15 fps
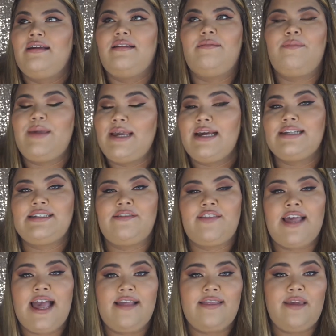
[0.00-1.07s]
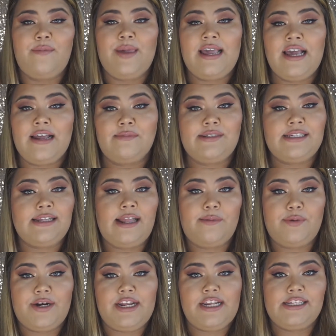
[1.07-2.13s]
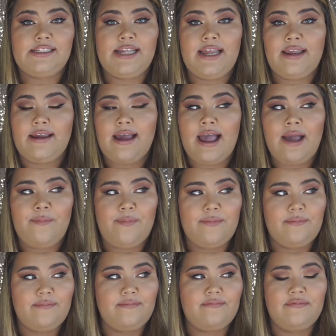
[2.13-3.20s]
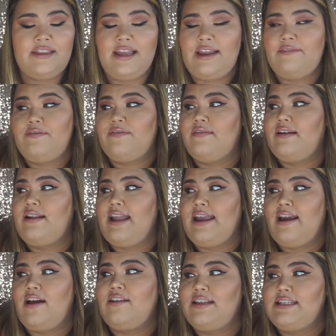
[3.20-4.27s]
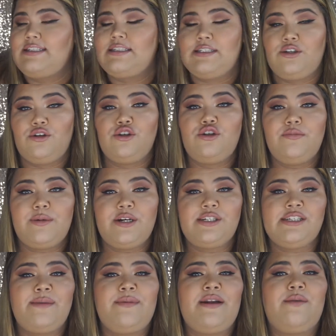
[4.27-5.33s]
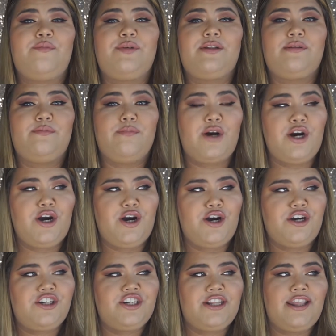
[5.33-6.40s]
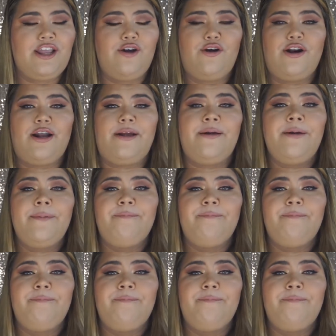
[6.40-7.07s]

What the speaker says: because of that they become celebrities. Like they've, like, all these YouTubers coming up with merch, and they go to